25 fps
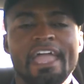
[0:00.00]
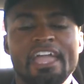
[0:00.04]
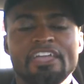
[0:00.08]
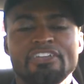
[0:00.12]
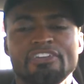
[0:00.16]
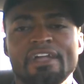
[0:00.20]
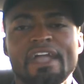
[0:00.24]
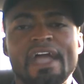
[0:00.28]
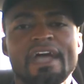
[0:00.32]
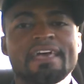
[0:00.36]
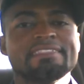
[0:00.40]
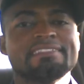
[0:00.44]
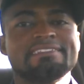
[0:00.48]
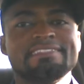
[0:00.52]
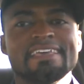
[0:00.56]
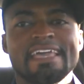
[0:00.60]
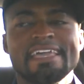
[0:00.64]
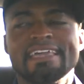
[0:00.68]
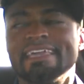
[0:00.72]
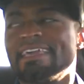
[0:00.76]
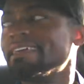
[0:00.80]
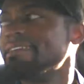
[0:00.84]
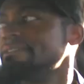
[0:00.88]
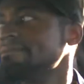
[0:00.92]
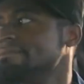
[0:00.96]
You got to
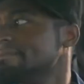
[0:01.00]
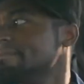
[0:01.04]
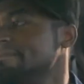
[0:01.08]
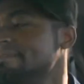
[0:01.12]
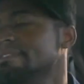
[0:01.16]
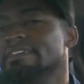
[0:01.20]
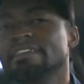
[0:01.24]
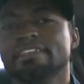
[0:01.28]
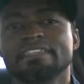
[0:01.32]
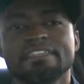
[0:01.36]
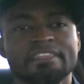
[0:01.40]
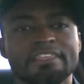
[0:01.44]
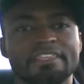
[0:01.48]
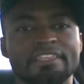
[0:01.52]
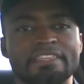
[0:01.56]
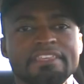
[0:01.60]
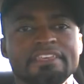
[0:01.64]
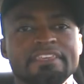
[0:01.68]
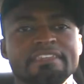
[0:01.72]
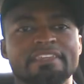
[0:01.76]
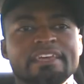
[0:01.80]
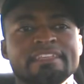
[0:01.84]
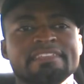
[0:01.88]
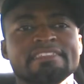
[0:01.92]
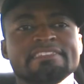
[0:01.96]
take it.
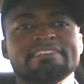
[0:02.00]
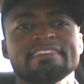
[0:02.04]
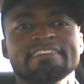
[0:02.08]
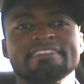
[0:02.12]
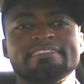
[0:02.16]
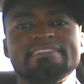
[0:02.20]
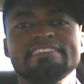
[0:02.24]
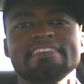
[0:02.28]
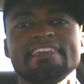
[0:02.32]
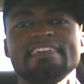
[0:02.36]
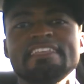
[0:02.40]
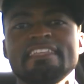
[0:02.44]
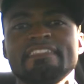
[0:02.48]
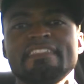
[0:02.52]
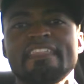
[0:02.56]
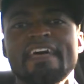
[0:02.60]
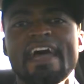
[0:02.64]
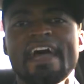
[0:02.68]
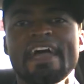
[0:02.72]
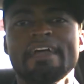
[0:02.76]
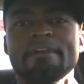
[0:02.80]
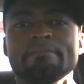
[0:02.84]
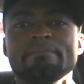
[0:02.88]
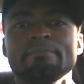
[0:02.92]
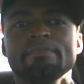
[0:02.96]
You didn't succeed in
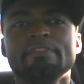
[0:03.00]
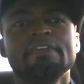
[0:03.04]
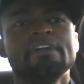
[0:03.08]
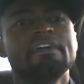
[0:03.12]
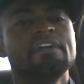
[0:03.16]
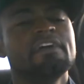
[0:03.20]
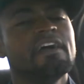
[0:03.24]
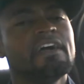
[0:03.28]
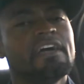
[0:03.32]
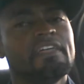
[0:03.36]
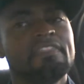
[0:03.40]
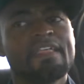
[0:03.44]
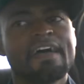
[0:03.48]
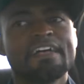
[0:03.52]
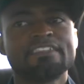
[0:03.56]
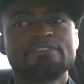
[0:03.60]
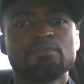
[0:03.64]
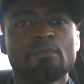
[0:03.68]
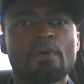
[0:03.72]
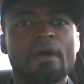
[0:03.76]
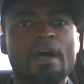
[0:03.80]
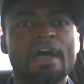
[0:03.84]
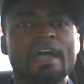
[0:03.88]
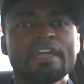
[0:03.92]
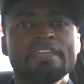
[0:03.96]
that, and that's
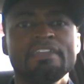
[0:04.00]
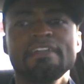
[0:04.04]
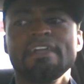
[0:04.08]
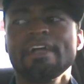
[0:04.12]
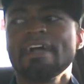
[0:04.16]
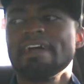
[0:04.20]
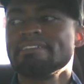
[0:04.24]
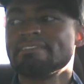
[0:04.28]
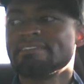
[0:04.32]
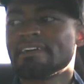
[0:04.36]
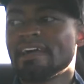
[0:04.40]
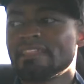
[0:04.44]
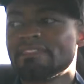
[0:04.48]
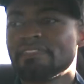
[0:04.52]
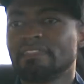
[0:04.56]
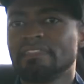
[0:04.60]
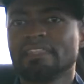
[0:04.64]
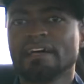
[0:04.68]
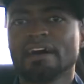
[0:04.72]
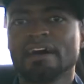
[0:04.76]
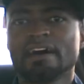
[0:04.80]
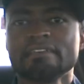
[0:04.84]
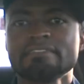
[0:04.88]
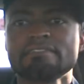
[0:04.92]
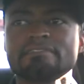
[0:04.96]
why you guys got the
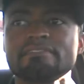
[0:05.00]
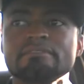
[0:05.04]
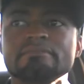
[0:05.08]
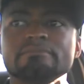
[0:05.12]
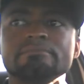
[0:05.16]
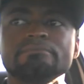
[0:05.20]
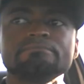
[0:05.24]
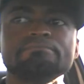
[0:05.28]
loss.